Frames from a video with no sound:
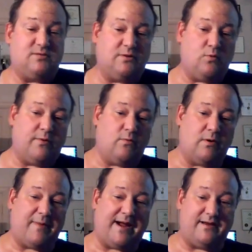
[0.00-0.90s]
chase
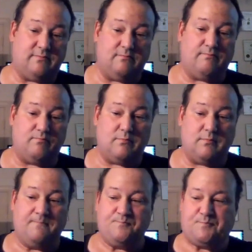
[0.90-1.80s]
where my
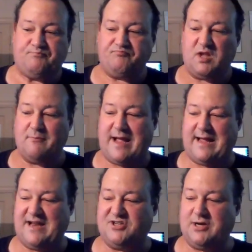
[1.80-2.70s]

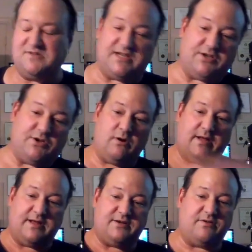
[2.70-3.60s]
guy jumps
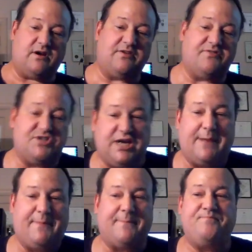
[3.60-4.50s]
onto the
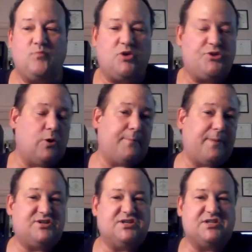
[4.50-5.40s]
Jeep, and we were
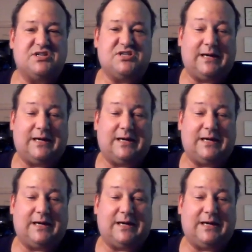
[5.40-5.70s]
throwing punches.